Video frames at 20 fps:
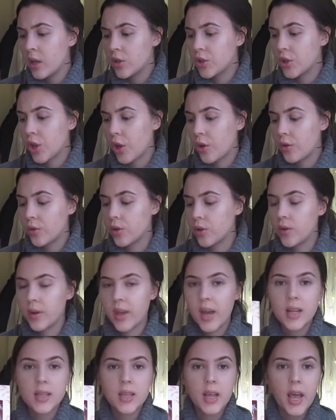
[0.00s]
So you
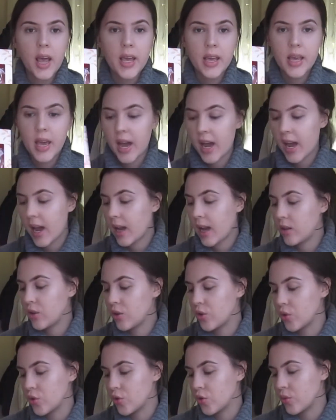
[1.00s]
get a
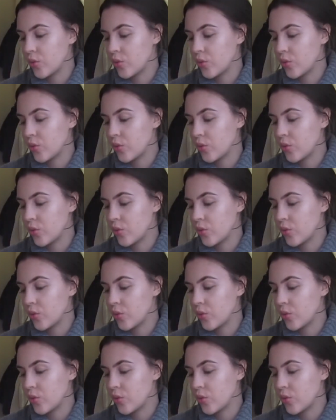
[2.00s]
candle,